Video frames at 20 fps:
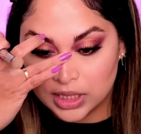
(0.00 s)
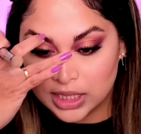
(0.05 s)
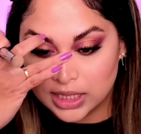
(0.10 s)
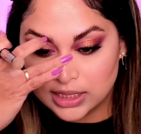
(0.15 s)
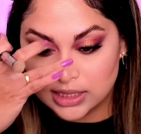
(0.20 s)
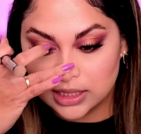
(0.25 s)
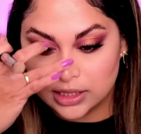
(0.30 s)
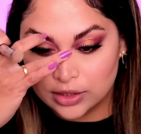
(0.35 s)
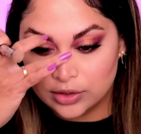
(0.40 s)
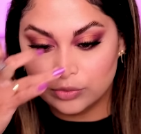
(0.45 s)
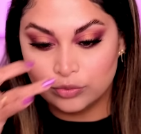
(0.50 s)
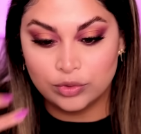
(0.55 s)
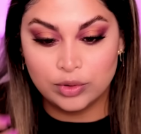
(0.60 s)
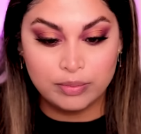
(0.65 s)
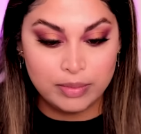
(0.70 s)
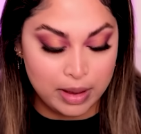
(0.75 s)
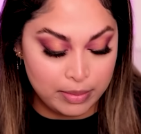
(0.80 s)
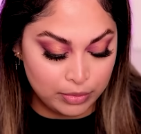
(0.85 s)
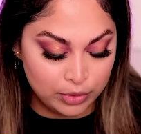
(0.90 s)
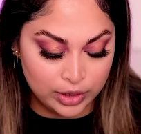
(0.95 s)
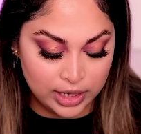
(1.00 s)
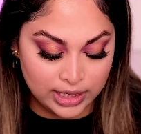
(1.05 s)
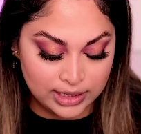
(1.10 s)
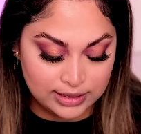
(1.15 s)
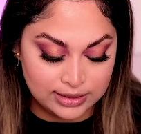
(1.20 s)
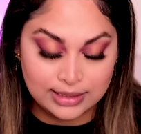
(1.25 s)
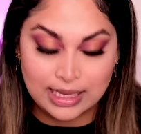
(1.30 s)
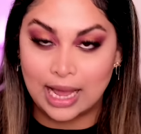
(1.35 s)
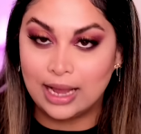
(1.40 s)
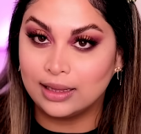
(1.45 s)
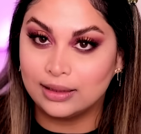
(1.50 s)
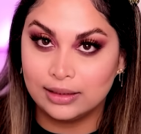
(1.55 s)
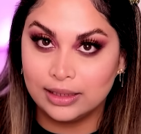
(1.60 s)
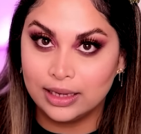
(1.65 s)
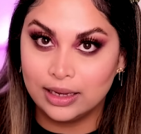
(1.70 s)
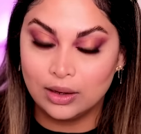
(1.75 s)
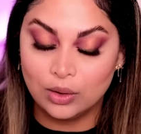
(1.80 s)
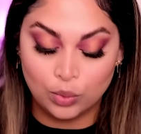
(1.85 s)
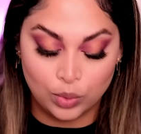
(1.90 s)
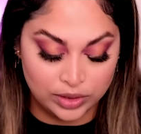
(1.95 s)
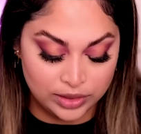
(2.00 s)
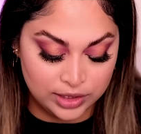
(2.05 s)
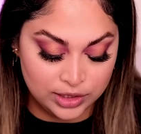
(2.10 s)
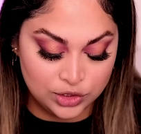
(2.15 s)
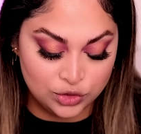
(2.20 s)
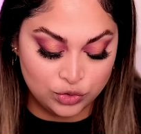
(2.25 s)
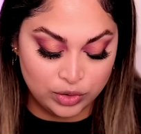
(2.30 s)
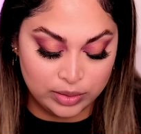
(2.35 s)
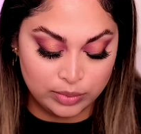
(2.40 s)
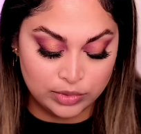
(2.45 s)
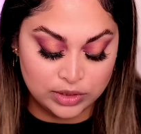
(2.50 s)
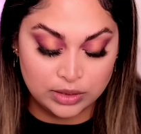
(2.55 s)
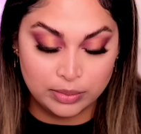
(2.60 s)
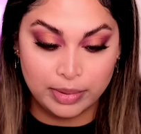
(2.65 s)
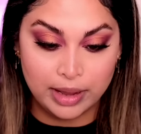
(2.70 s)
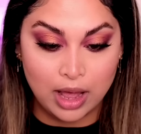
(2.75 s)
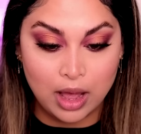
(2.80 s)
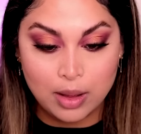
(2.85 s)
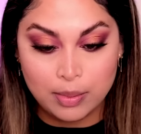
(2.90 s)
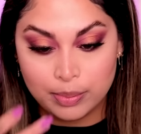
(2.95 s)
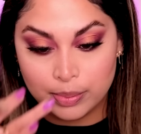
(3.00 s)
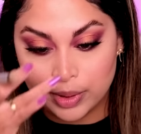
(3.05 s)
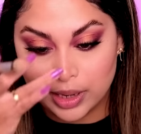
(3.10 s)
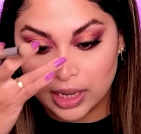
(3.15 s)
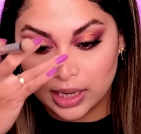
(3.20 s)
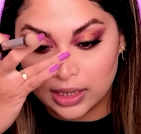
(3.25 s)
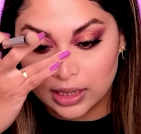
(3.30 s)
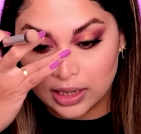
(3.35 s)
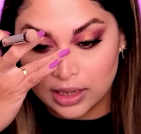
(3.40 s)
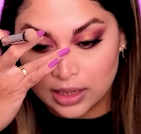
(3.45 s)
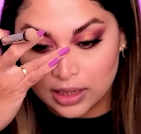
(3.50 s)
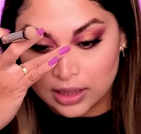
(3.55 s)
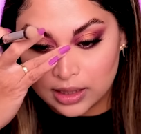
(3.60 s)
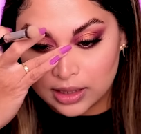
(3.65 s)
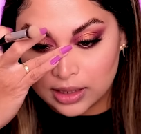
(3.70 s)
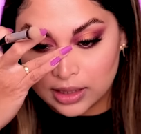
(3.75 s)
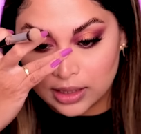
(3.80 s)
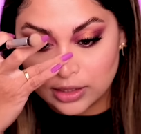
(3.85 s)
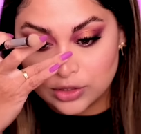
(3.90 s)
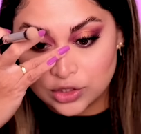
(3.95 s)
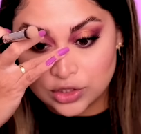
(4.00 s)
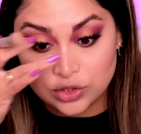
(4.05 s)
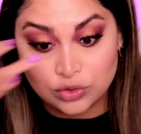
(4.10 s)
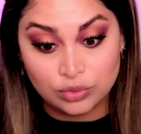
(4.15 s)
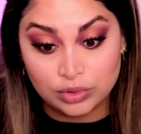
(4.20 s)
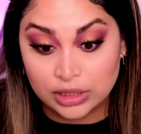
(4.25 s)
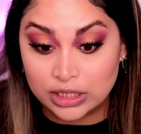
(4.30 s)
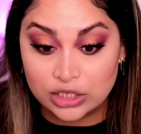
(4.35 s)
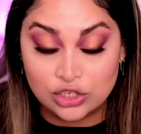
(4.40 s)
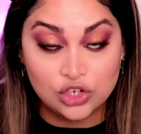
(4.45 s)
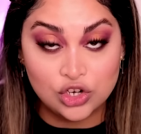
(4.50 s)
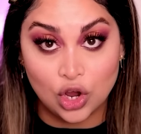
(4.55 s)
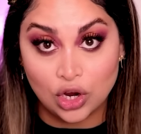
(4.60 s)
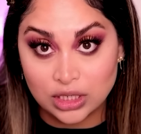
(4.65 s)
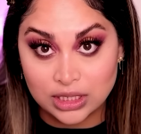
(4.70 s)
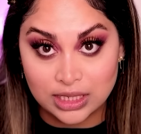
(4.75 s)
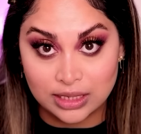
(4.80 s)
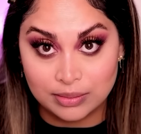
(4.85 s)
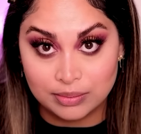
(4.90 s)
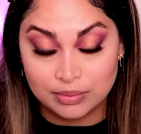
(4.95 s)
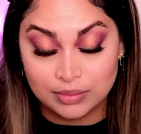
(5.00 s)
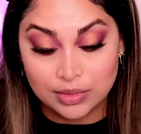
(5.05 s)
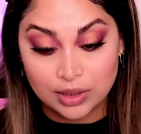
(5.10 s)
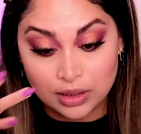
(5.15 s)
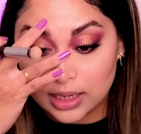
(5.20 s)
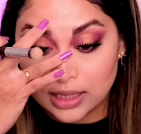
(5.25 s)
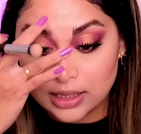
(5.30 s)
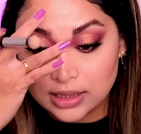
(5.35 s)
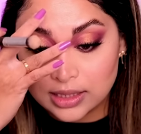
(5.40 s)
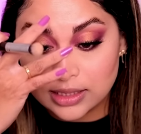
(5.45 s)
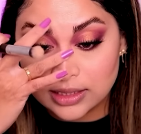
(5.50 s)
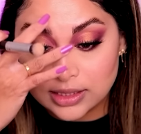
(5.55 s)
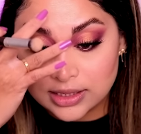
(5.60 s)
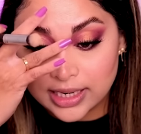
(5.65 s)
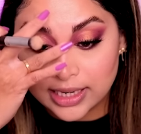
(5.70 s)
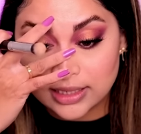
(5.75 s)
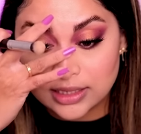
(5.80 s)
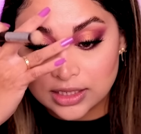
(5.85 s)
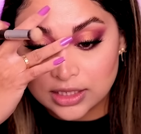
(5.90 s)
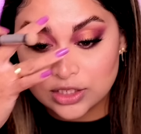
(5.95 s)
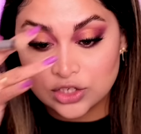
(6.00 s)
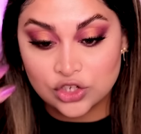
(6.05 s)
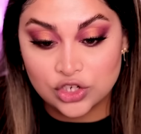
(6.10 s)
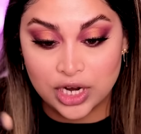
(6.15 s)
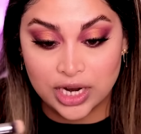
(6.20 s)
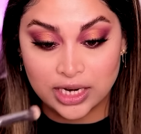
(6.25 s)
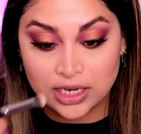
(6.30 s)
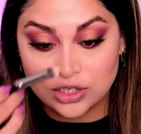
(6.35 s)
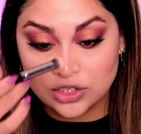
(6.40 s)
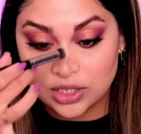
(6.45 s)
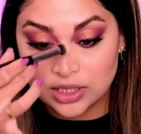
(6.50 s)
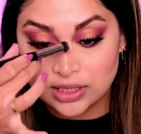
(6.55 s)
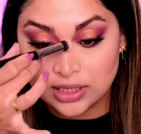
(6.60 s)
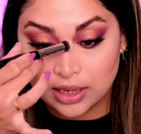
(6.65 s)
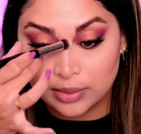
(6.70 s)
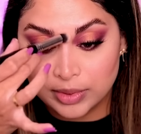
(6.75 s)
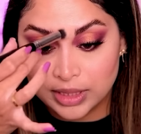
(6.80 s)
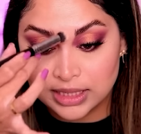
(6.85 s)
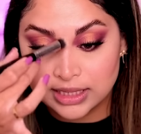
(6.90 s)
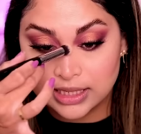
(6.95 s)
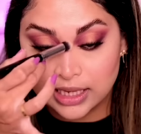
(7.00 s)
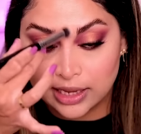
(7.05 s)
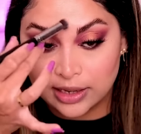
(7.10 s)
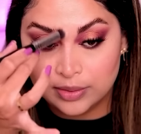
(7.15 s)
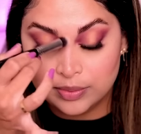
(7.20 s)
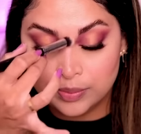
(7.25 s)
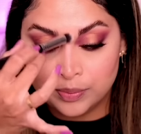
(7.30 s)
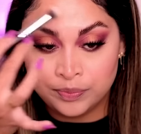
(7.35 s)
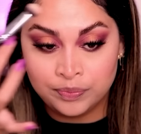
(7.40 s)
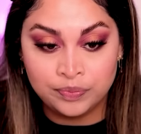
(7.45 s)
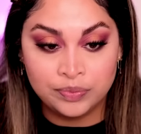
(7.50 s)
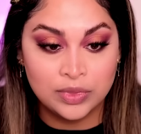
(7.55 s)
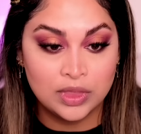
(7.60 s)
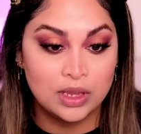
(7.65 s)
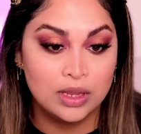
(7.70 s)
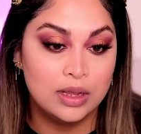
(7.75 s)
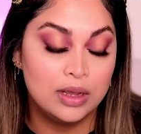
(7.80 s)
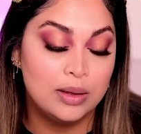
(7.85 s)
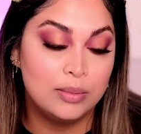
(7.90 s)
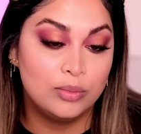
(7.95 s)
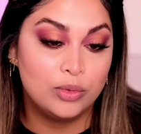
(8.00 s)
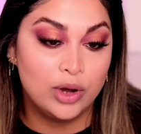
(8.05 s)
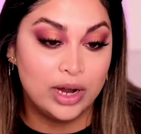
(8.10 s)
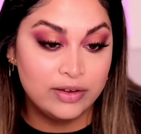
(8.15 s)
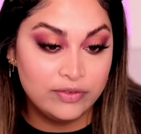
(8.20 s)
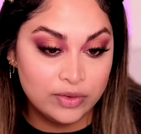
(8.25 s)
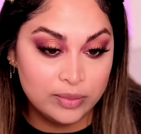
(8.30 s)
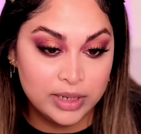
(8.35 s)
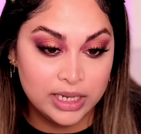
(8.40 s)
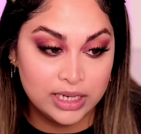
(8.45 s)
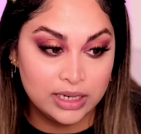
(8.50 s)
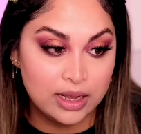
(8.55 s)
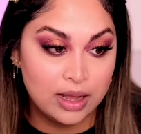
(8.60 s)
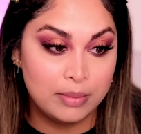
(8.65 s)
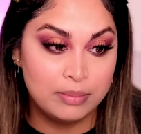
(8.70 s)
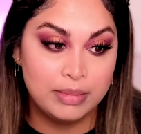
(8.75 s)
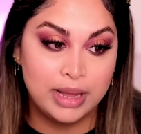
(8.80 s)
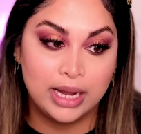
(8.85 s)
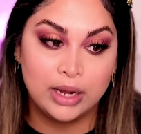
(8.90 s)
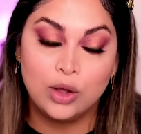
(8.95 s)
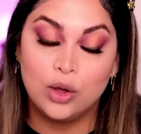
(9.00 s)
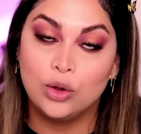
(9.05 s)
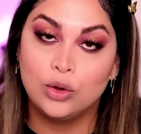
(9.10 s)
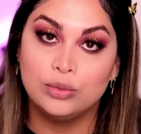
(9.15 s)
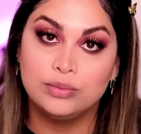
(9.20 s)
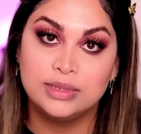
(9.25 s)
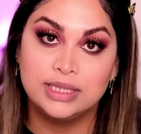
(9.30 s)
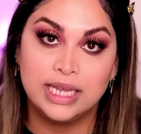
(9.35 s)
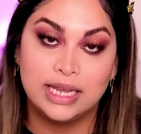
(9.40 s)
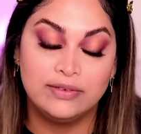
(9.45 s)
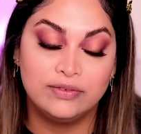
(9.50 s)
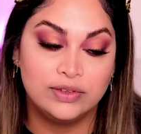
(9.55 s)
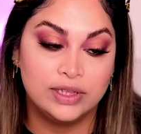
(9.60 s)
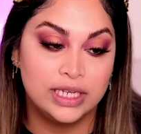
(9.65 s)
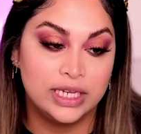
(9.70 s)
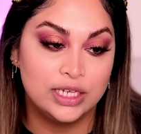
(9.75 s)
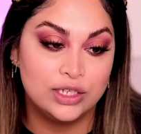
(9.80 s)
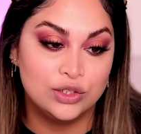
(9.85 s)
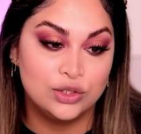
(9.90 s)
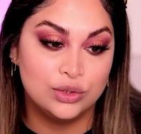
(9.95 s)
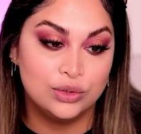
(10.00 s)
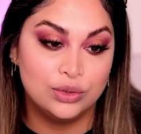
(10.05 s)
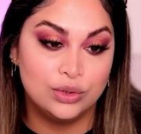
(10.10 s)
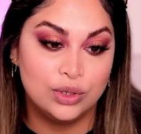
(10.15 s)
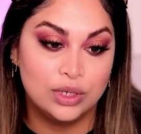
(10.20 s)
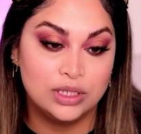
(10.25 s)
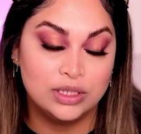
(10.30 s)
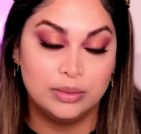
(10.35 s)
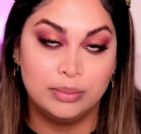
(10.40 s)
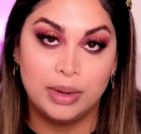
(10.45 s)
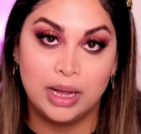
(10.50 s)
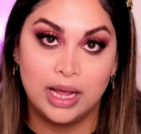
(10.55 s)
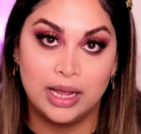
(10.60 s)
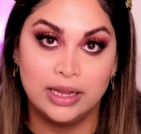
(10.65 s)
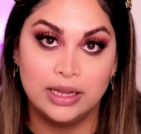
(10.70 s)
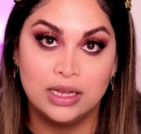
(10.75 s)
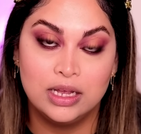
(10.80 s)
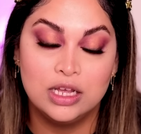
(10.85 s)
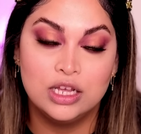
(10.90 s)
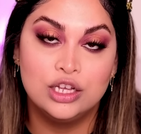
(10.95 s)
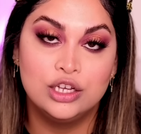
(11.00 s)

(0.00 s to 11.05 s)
He didn't remember exactly what this dream was about, but it just really shocked him. In this text exchange, Samia said, pray for me to come back home safely to Dubai.